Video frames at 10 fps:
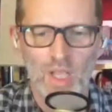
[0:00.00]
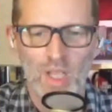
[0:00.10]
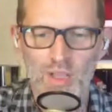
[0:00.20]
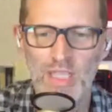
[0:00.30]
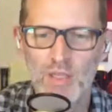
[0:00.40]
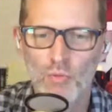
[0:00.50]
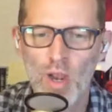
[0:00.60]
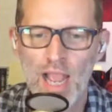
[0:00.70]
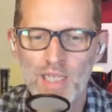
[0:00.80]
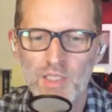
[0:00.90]
The
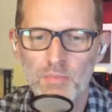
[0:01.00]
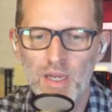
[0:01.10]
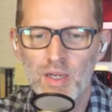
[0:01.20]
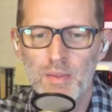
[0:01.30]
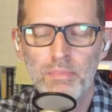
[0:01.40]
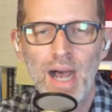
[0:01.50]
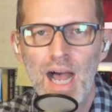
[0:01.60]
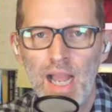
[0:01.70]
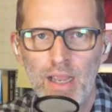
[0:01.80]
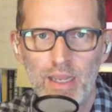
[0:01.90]
Raspberry
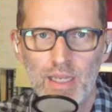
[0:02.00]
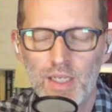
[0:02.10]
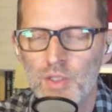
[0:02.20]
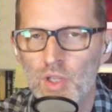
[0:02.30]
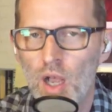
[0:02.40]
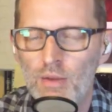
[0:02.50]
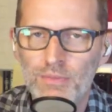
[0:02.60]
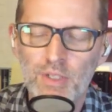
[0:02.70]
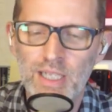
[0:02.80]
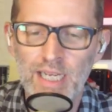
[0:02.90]
Pi is
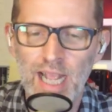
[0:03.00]
offering an